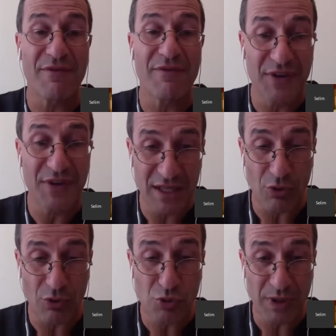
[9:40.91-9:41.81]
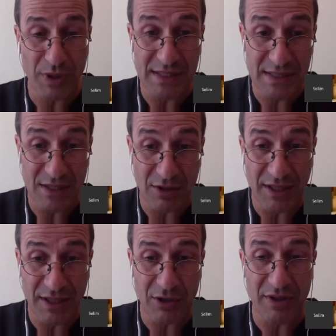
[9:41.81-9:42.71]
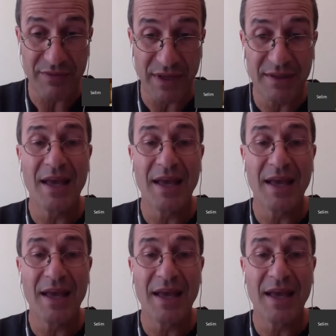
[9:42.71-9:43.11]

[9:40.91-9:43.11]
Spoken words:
video, so we can see the clinical event,